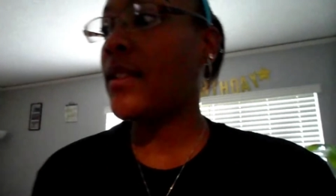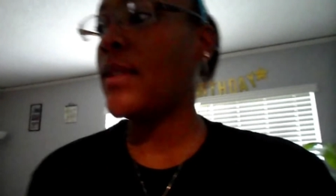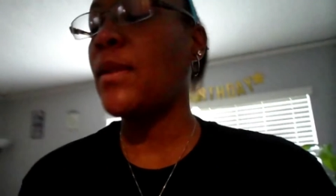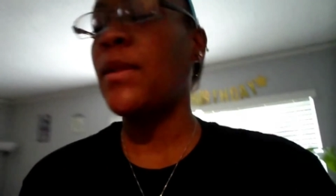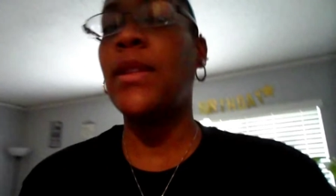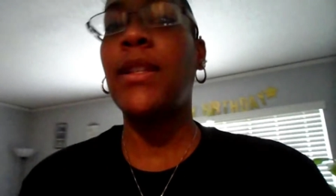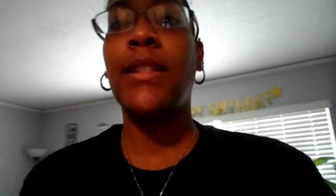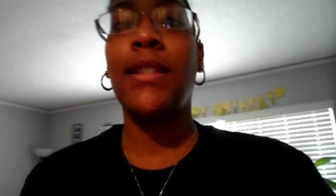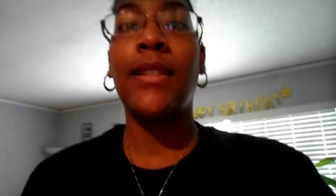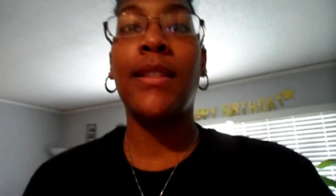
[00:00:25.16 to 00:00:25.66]

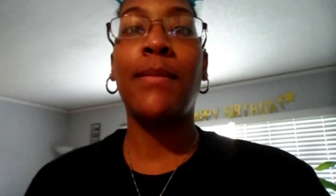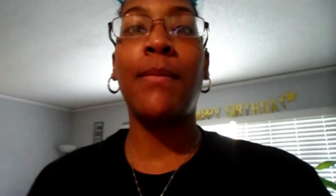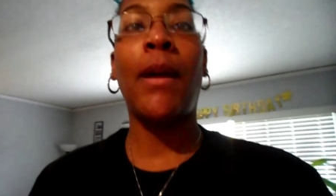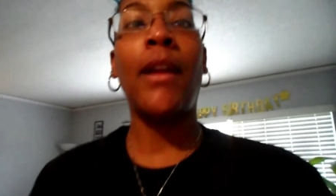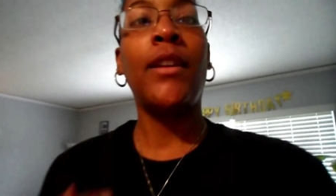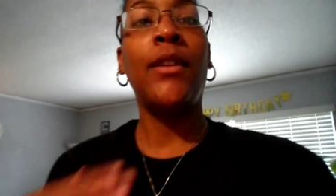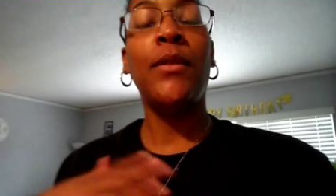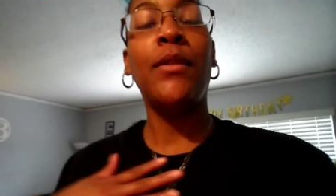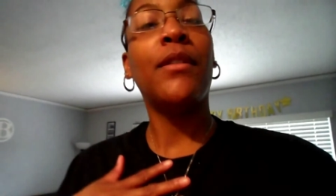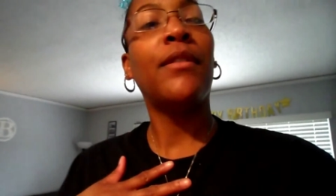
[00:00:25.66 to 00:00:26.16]
So this is
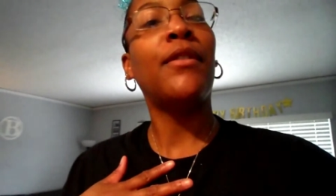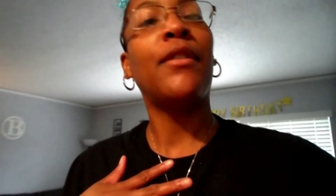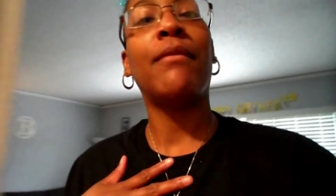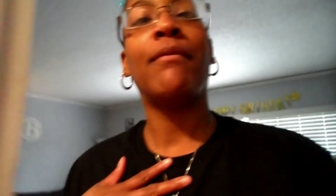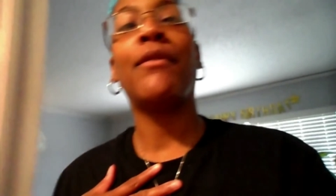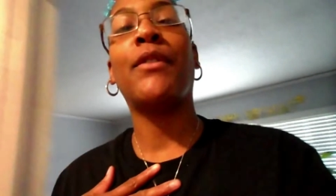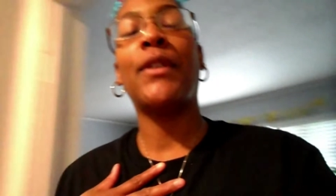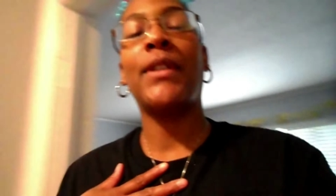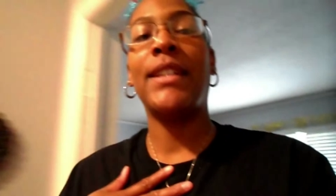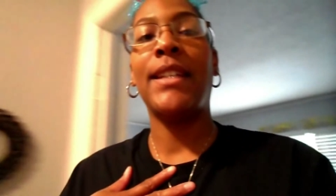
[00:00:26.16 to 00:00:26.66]
my
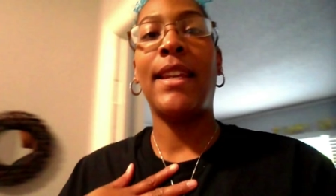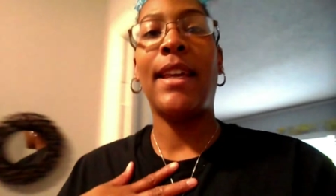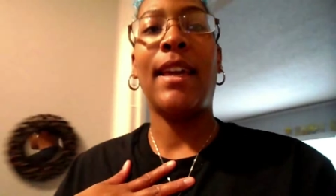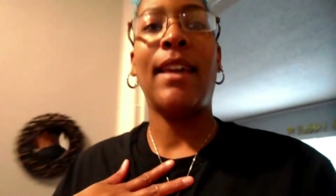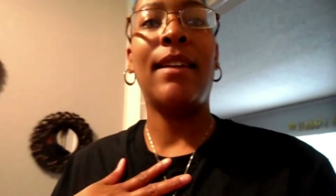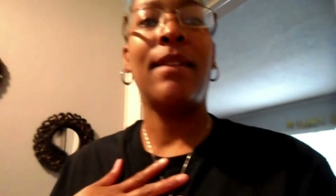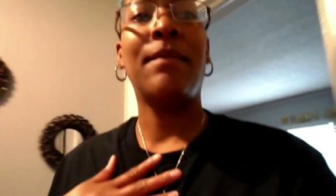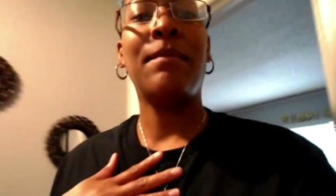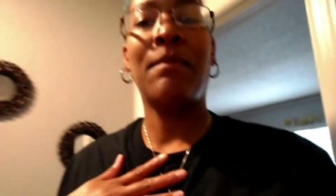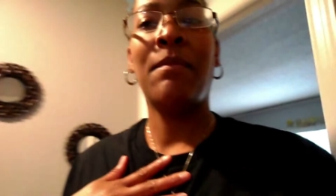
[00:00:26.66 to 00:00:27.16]
uniform for
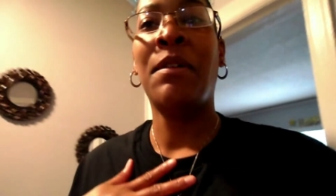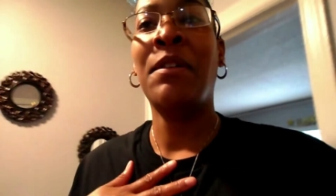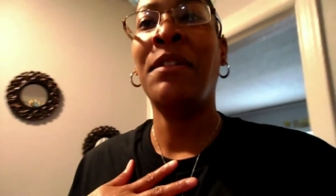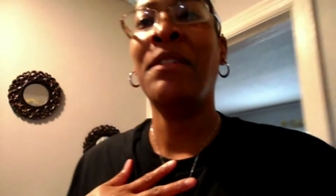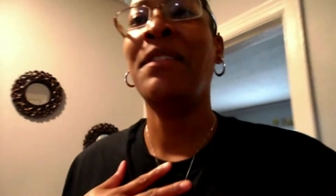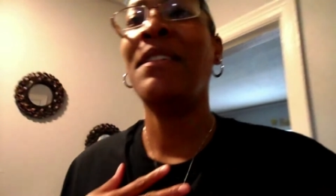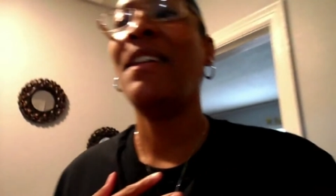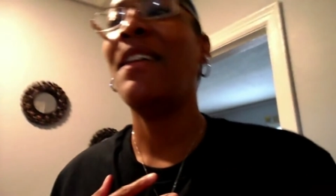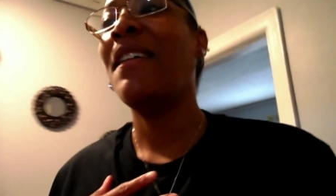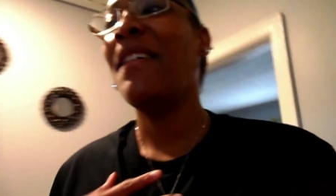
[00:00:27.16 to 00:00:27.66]
today.
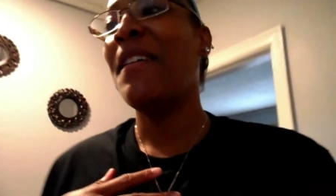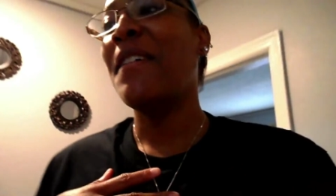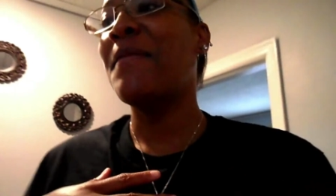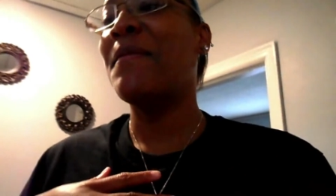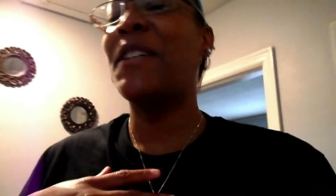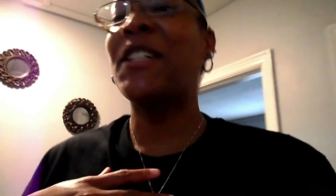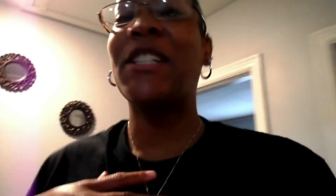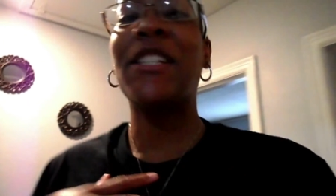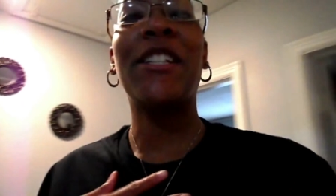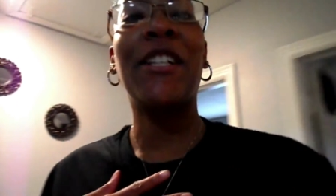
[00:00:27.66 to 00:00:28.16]

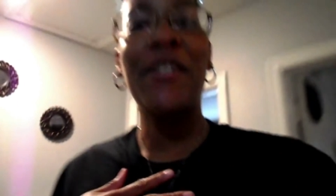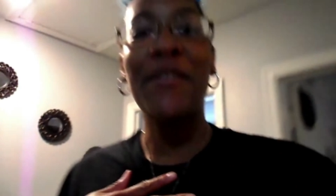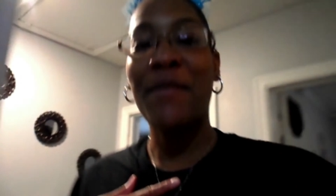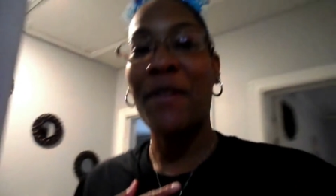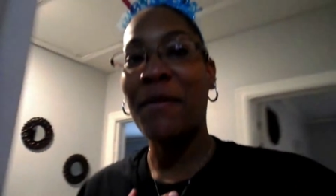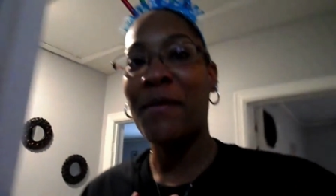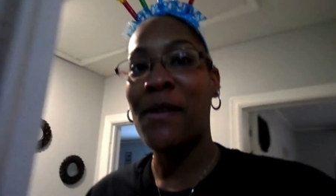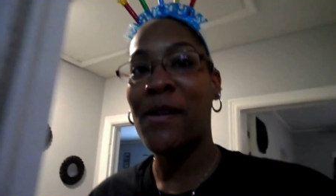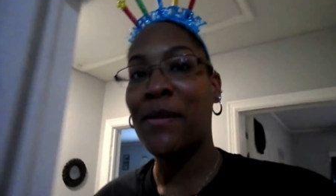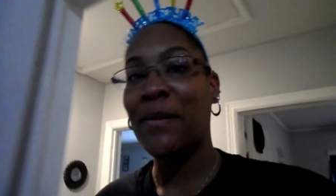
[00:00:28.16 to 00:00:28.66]
My shirt
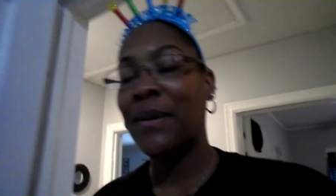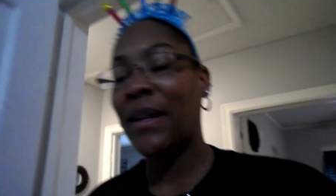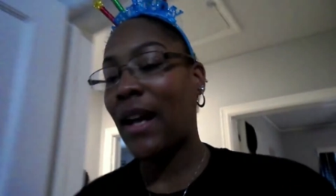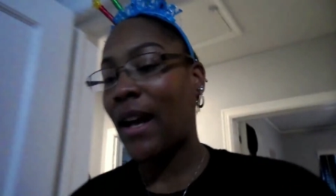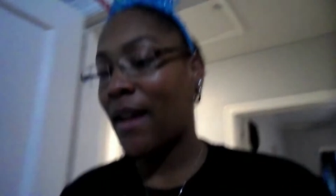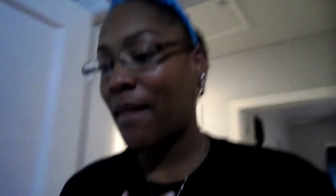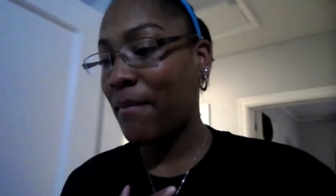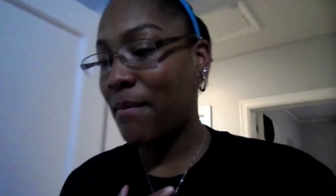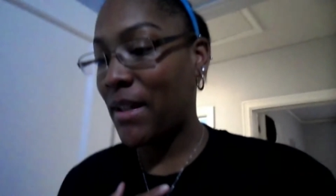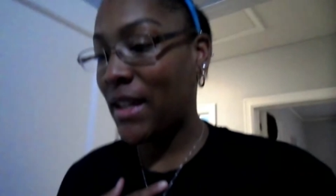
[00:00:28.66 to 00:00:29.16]
my mom
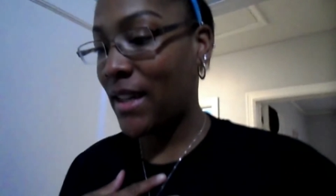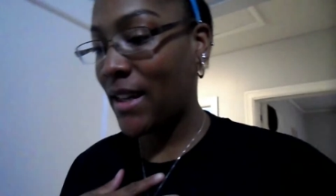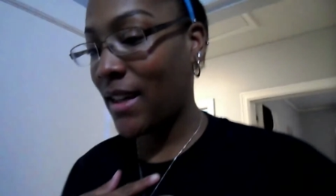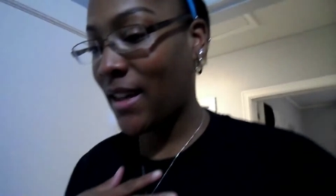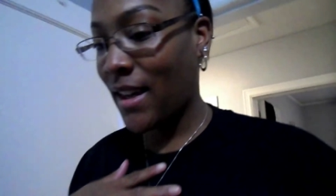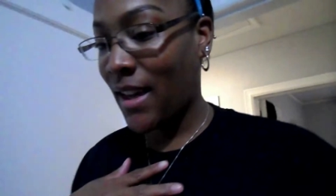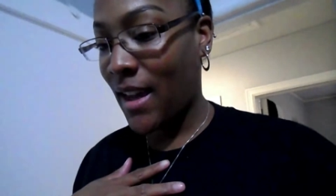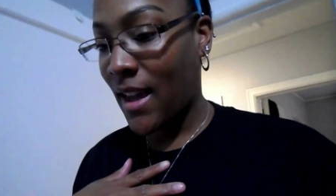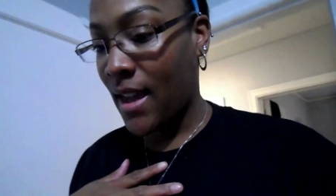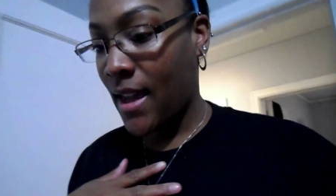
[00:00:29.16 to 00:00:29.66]
got me,
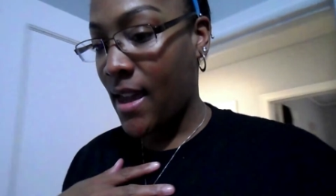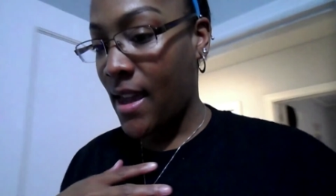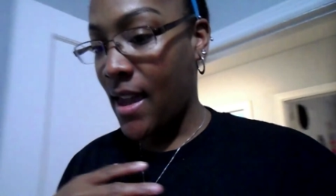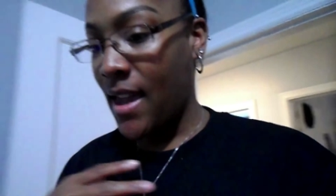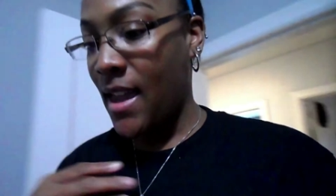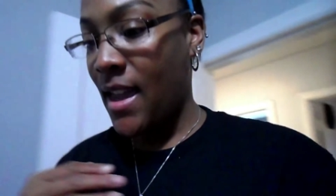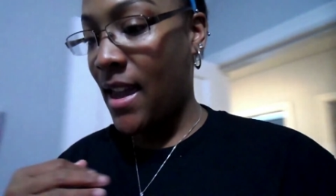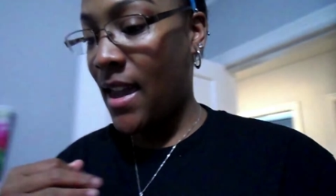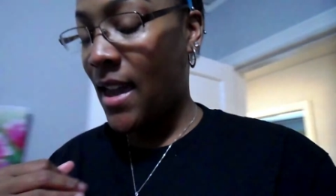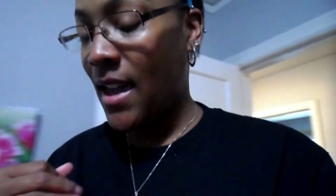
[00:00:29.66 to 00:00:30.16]

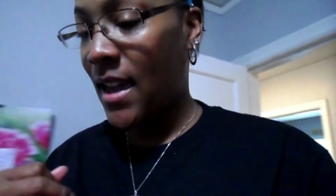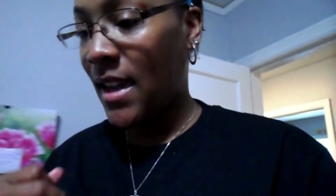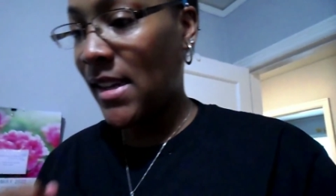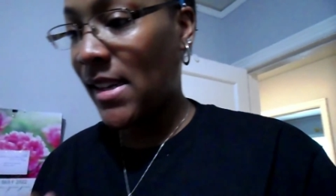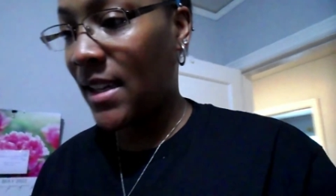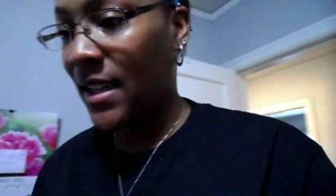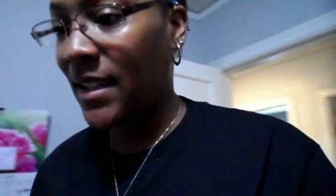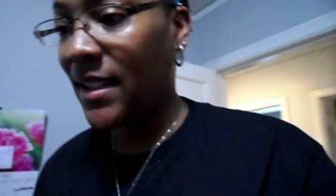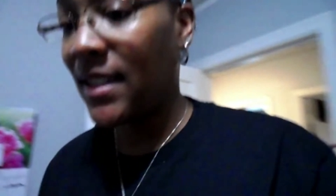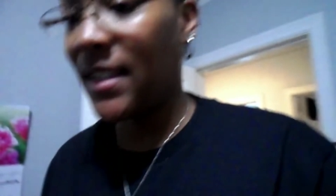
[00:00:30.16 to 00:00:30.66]

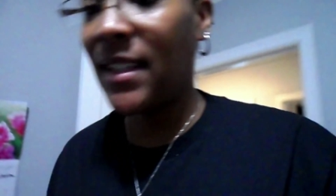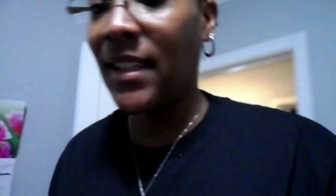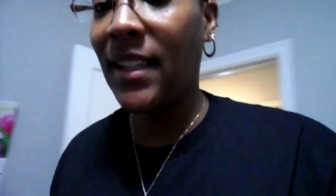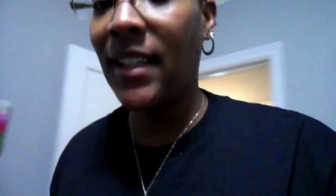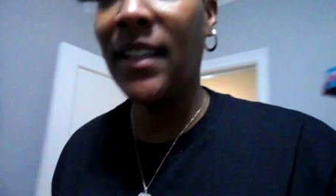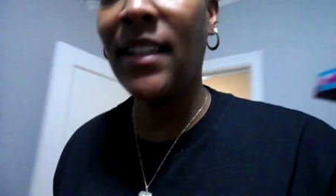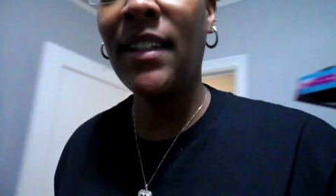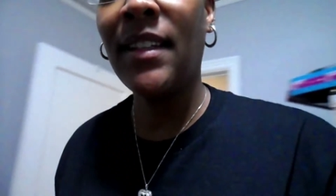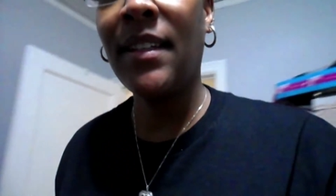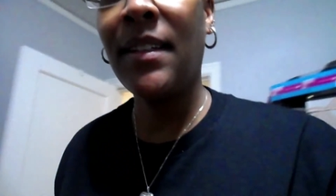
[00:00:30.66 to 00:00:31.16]
and